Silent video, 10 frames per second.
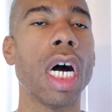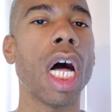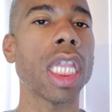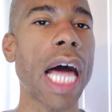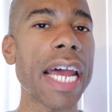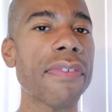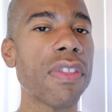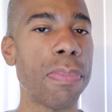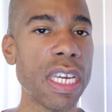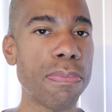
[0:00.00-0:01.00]
A lot of
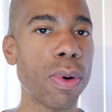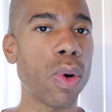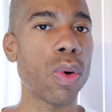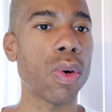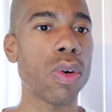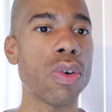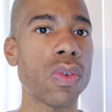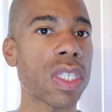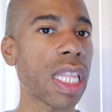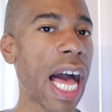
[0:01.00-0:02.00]
the people
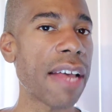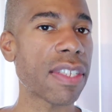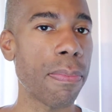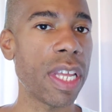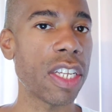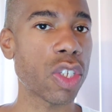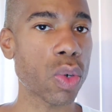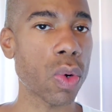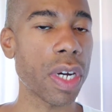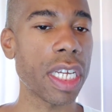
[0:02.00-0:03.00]
whose lives have been
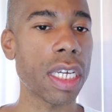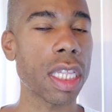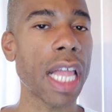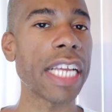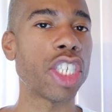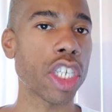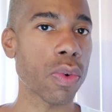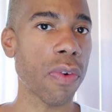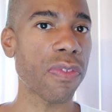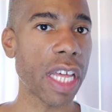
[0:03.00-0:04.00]
destroyed, like
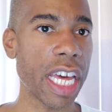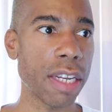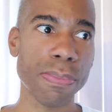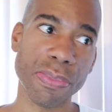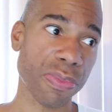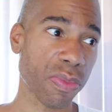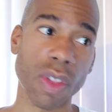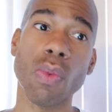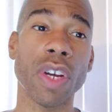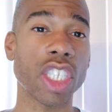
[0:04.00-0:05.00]
General Flynn,
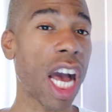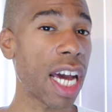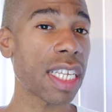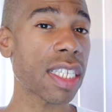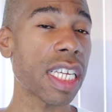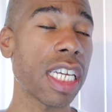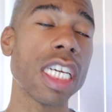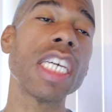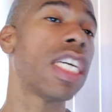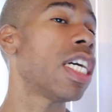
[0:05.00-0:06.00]
which honestly,
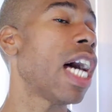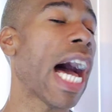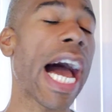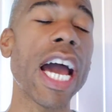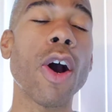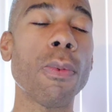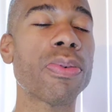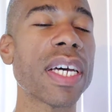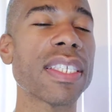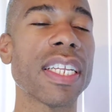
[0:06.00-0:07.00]
I hope
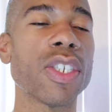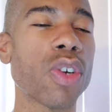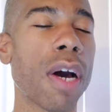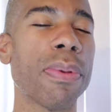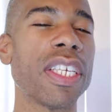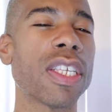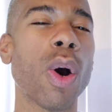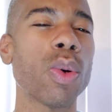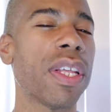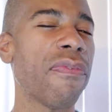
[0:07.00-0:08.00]
President Trump is
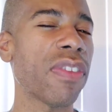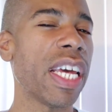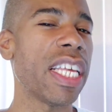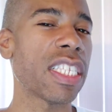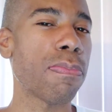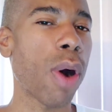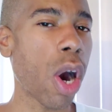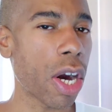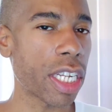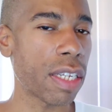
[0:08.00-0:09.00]
holding Flynn's
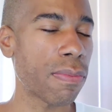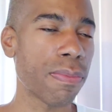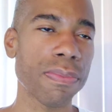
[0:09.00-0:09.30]
pardon